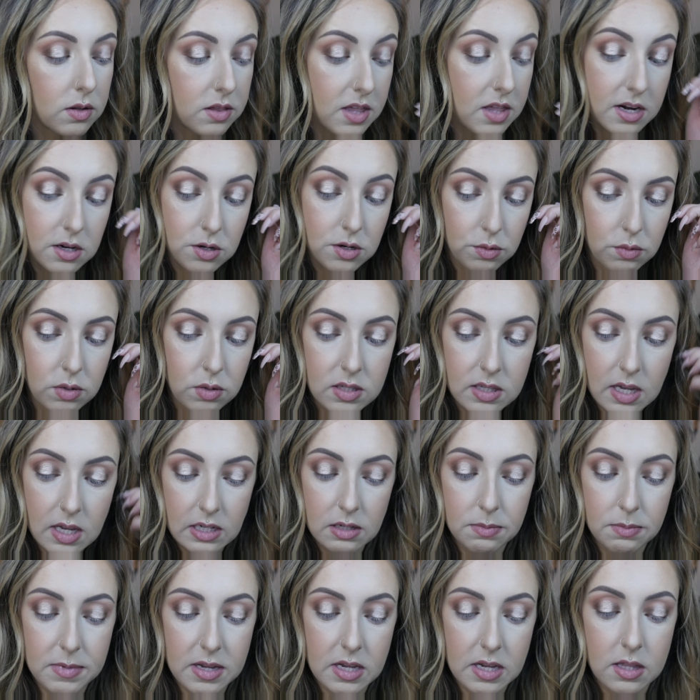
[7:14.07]
They do
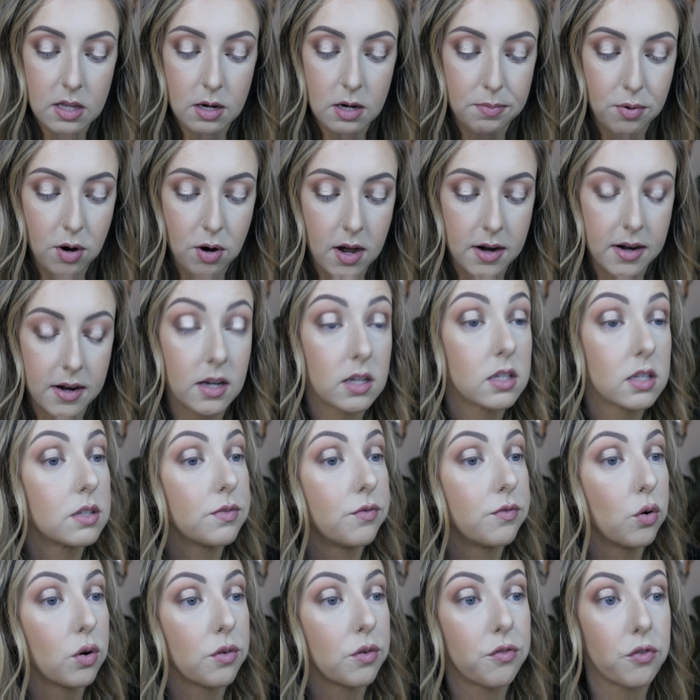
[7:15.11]
send me their products
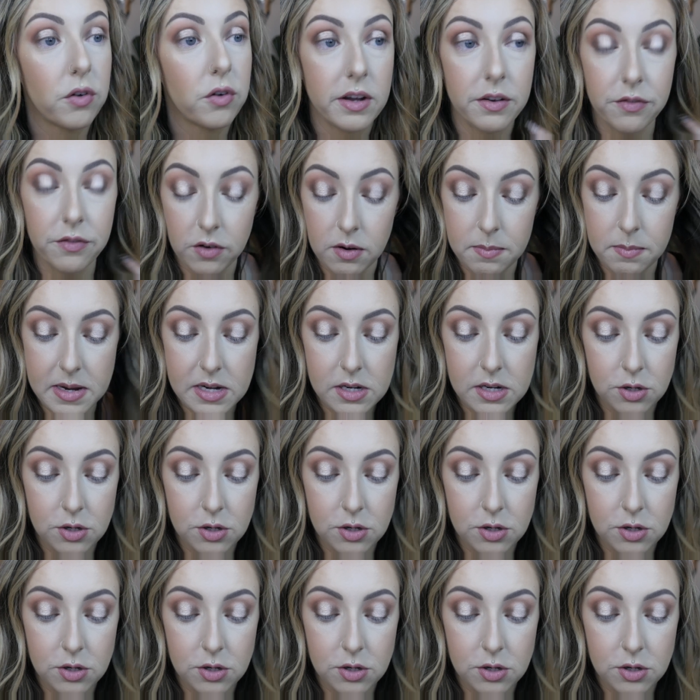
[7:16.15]
for free for me